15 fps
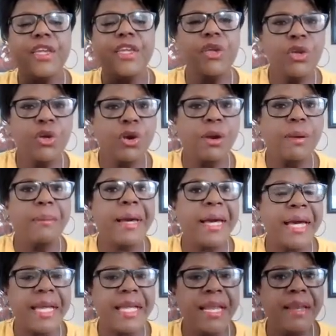your
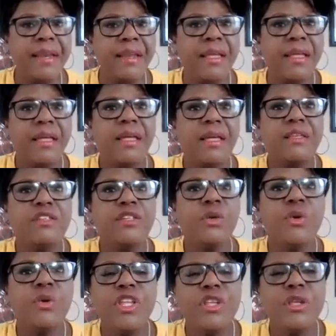mind
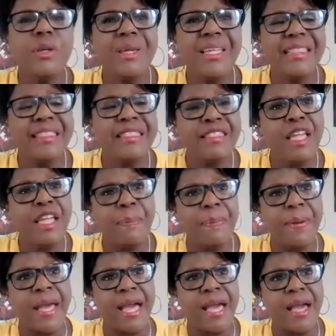so that you can think
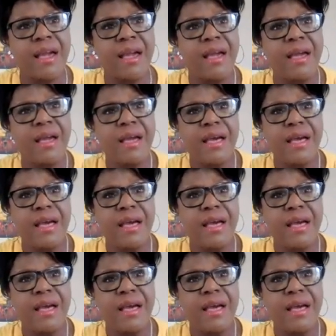back